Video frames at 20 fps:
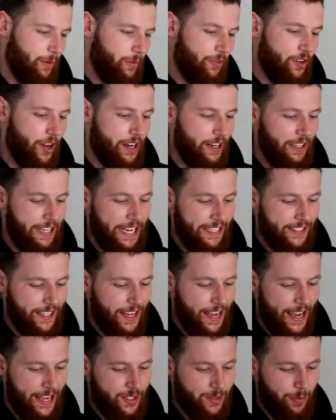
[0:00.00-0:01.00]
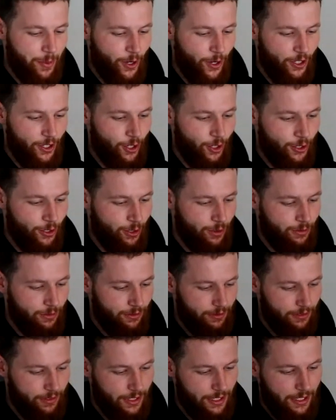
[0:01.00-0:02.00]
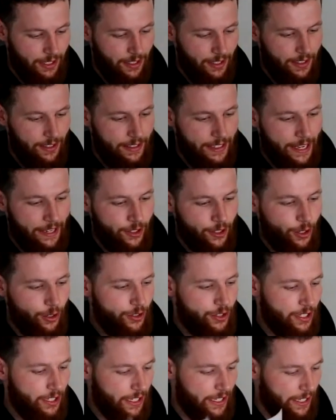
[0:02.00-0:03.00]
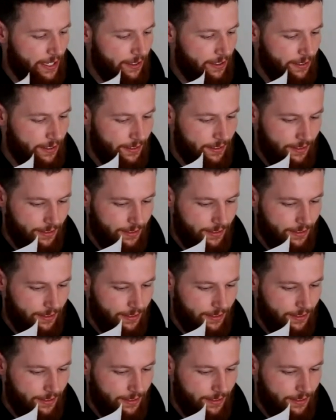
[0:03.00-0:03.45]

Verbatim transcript: We've got a letter as per usual. Now usually,